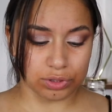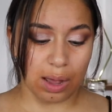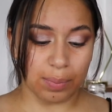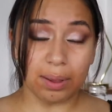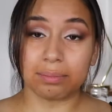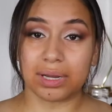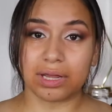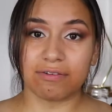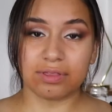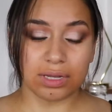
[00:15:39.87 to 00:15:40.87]
I bought many
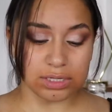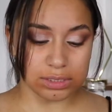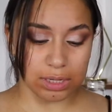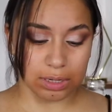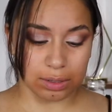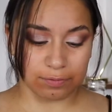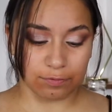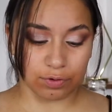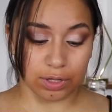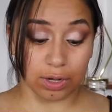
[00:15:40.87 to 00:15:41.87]
of these
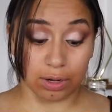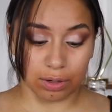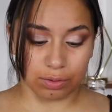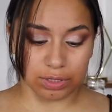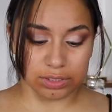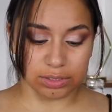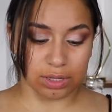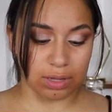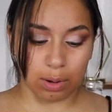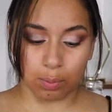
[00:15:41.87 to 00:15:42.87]
for the cut creases
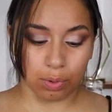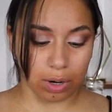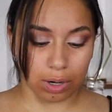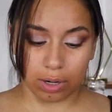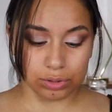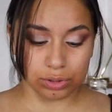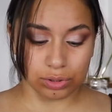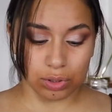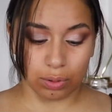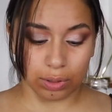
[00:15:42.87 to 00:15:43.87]
and they work
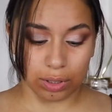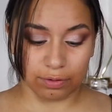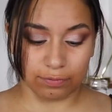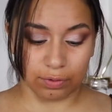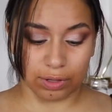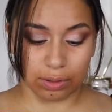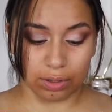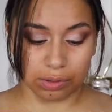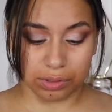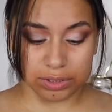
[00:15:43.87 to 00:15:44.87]
so good for the
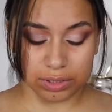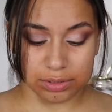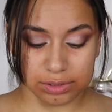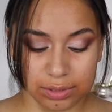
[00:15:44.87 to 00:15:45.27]
cut creases.